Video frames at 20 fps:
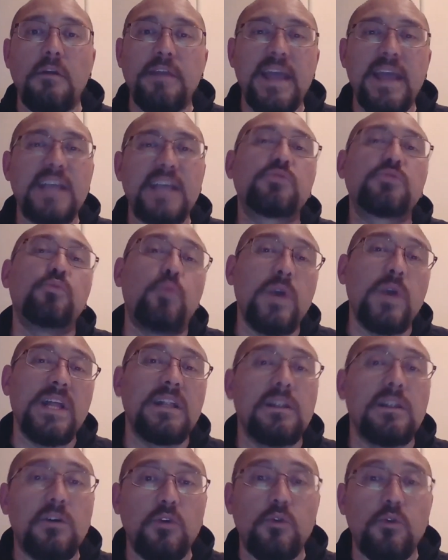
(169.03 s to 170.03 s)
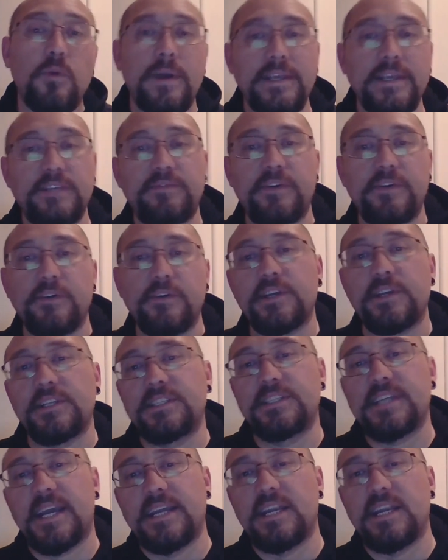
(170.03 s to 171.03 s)
gas will always fill the
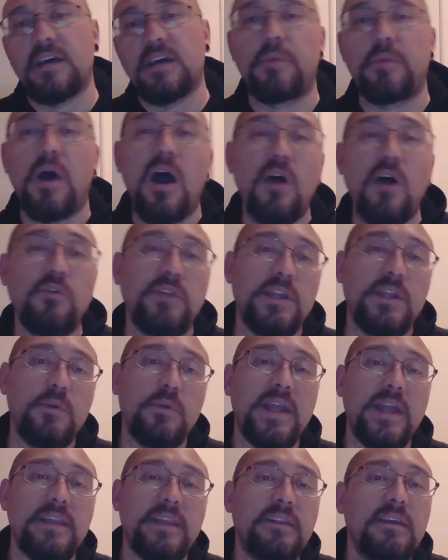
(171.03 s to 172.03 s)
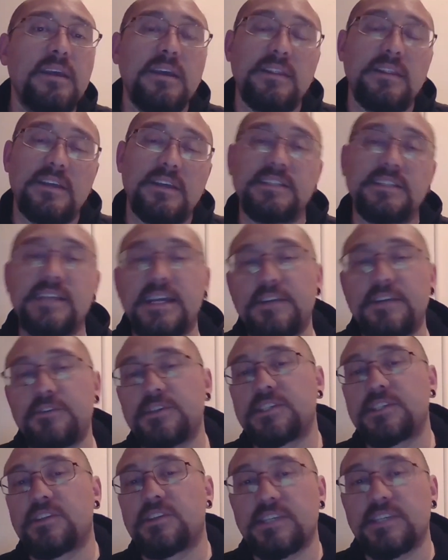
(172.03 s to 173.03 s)
container, but only when the container
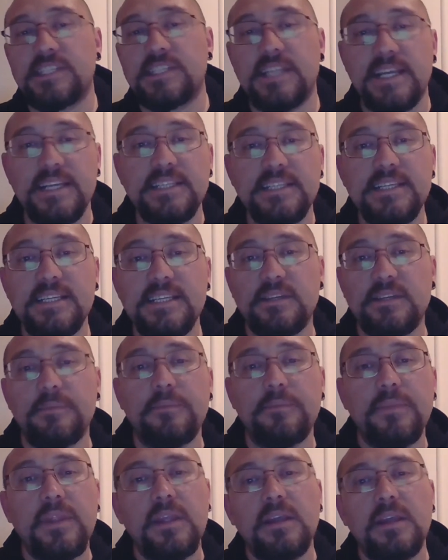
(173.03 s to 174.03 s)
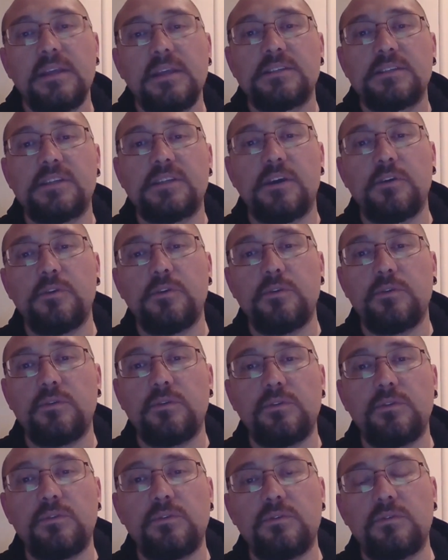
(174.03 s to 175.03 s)
is an isolated system. So
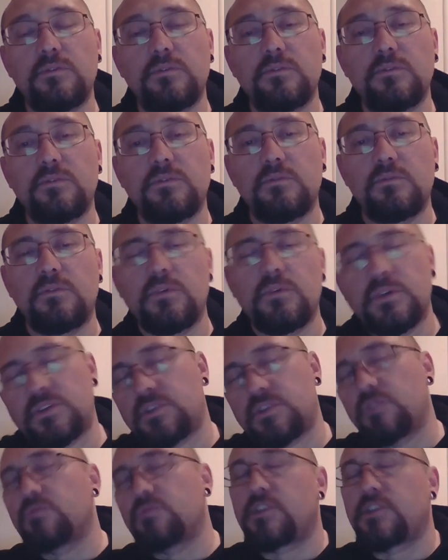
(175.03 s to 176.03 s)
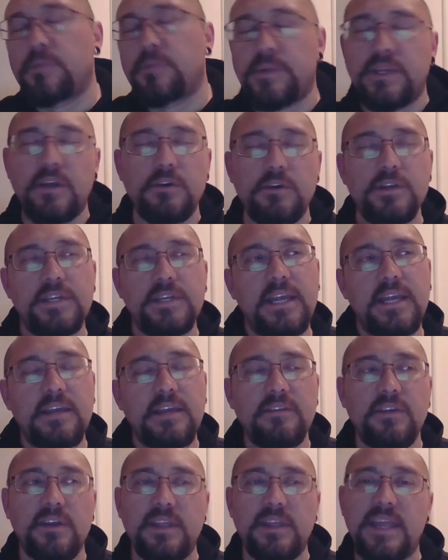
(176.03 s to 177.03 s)
it should also be noted
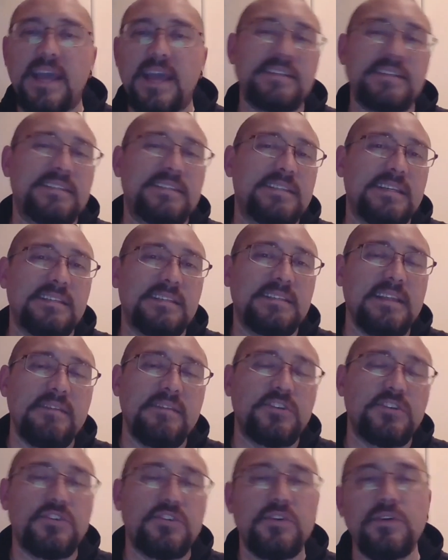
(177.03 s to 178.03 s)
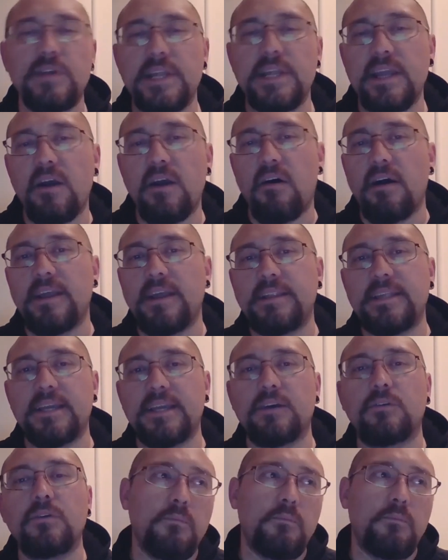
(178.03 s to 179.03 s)
here that gas is never truly
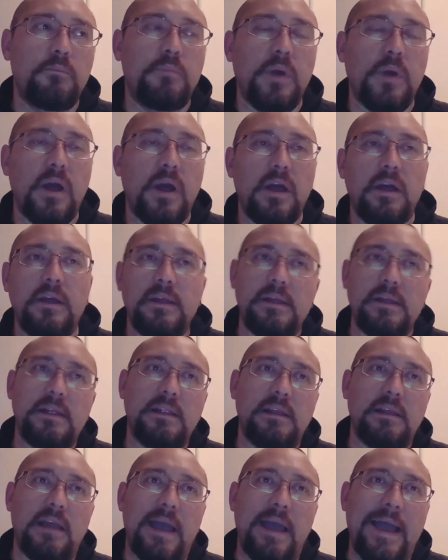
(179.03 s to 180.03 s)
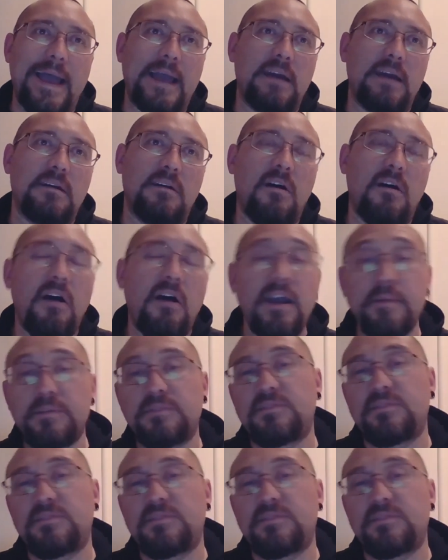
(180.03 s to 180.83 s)
ideal, but at high